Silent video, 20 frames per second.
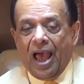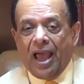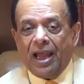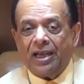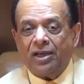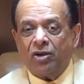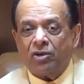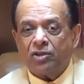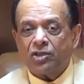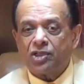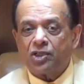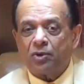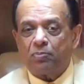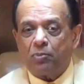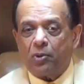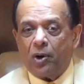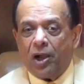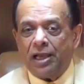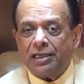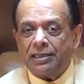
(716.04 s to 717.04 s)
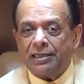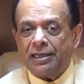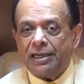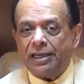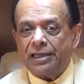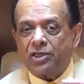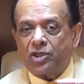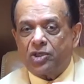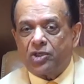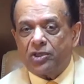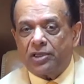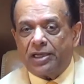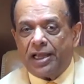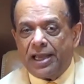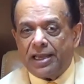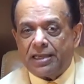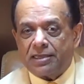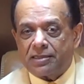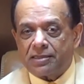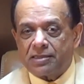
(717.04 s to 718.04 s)
And surprisingly,
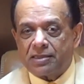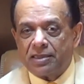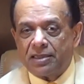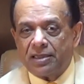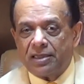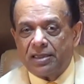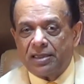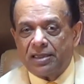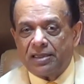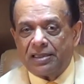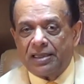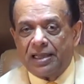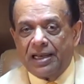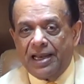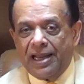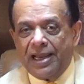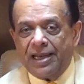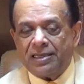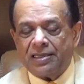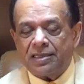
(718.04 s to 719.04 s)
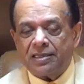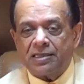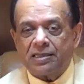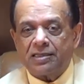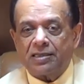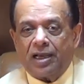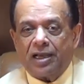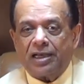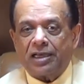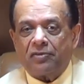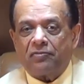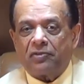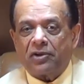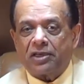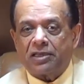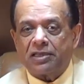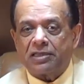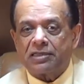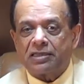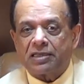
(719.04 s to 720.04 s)
the latest
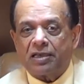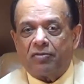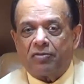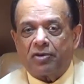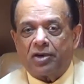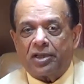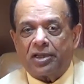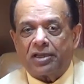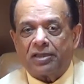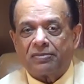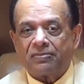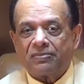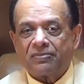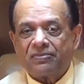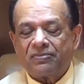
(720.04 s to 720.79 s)
scientific discovery